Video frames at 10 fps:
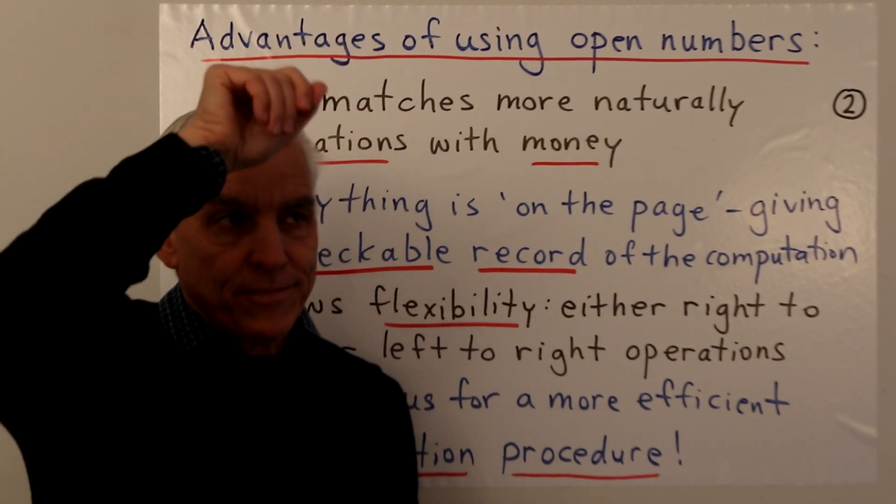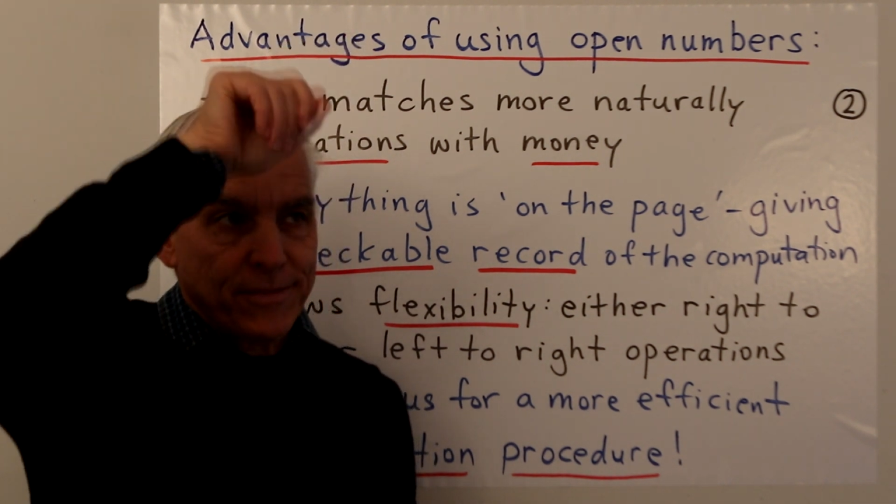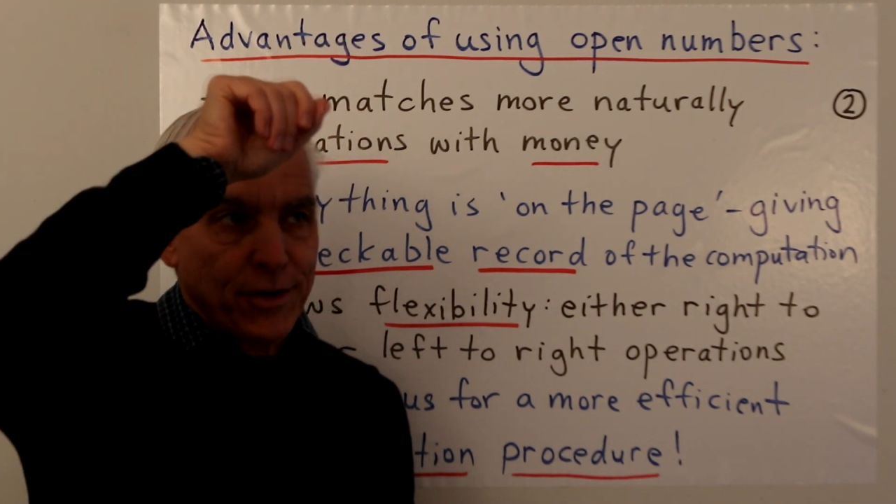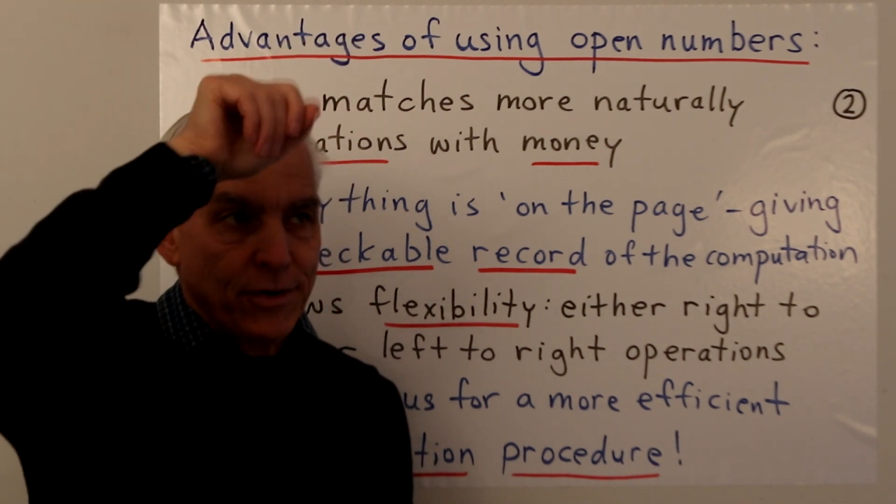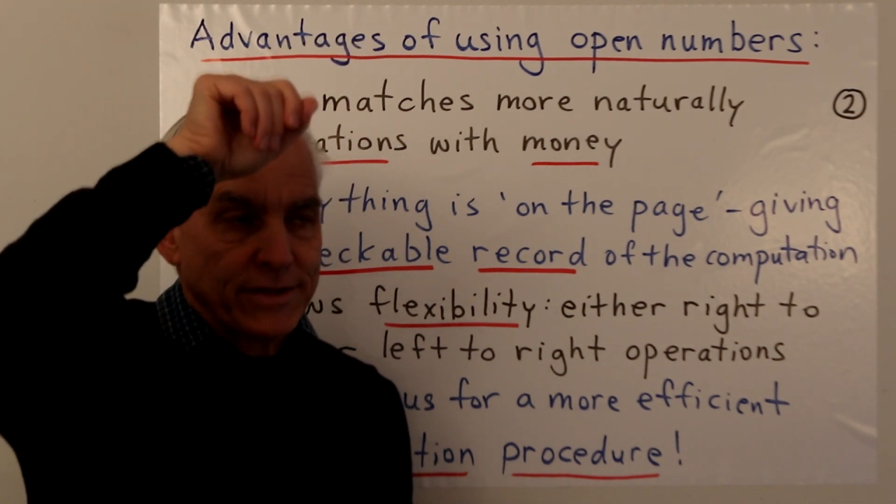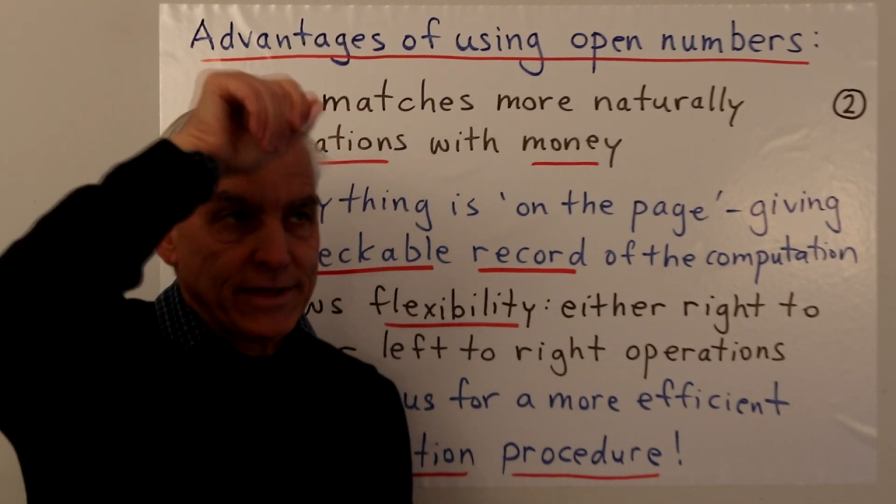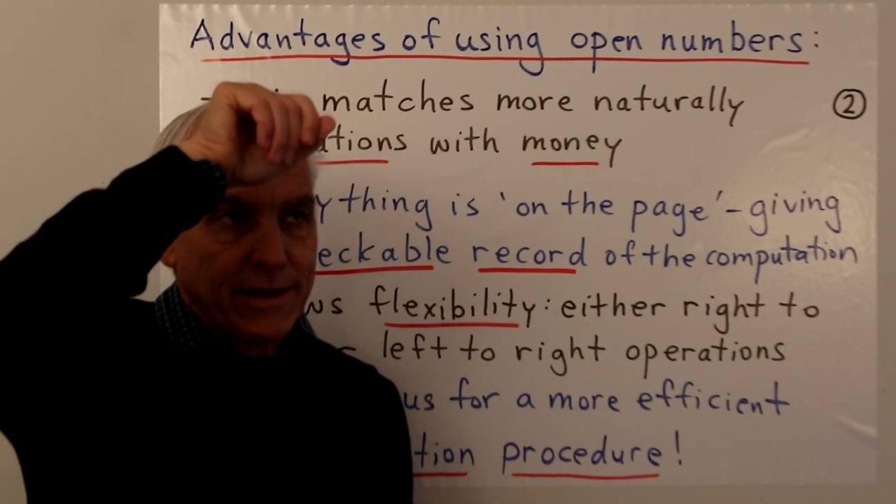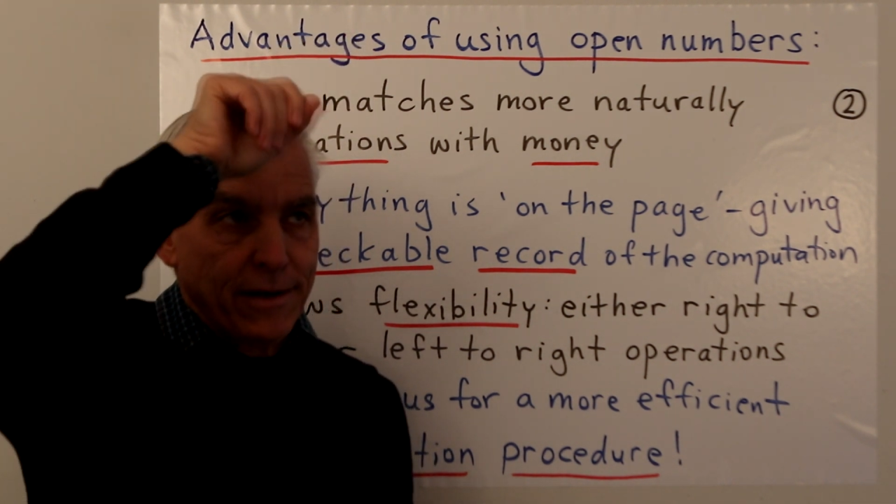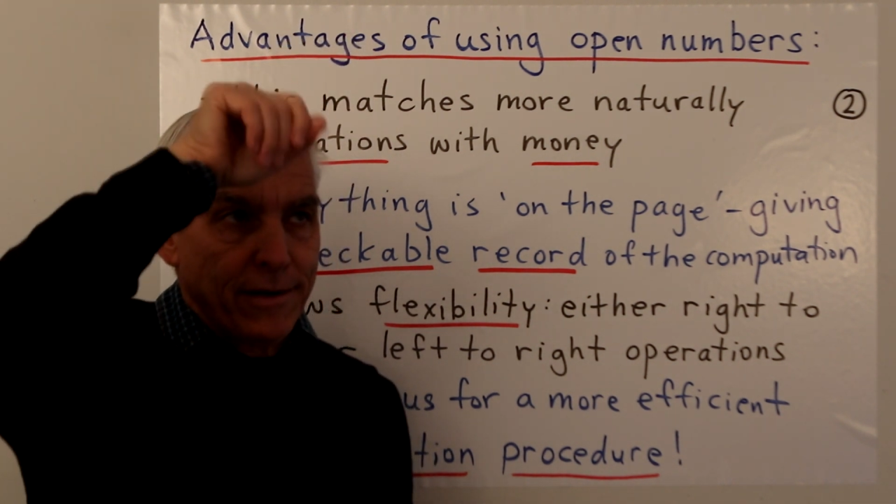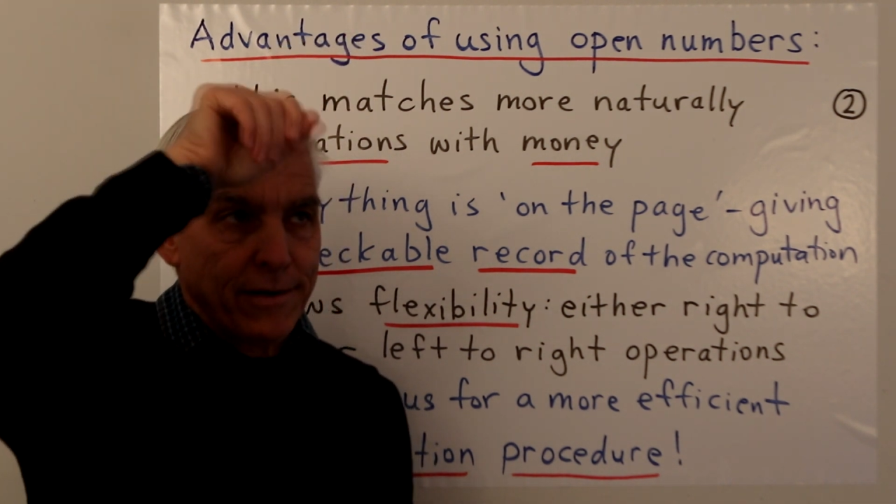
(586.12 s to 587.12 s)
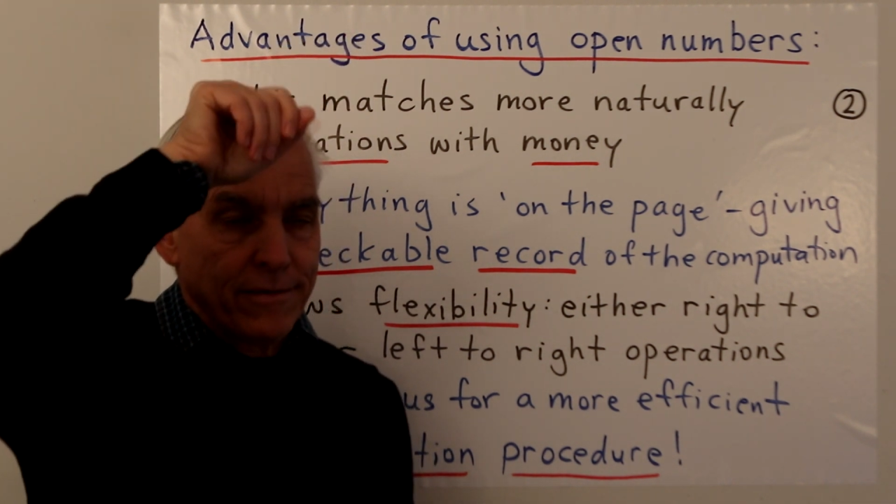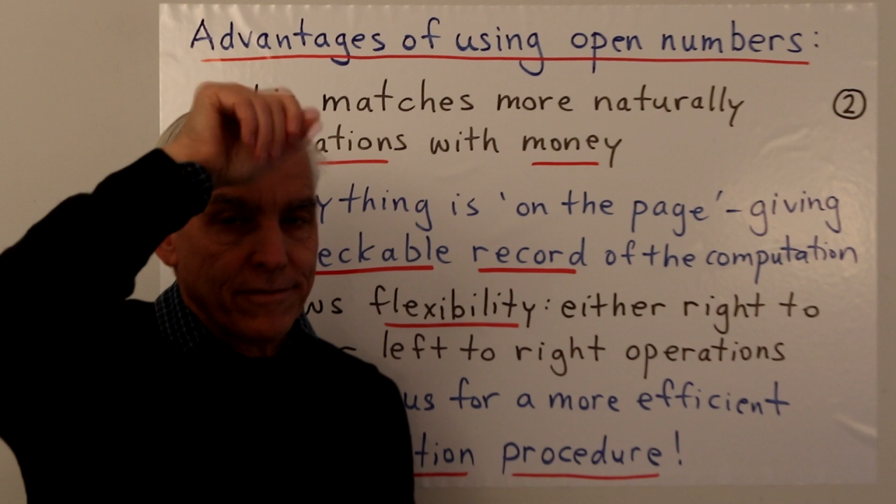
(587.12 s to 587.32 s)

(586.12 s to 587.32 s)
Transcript: as little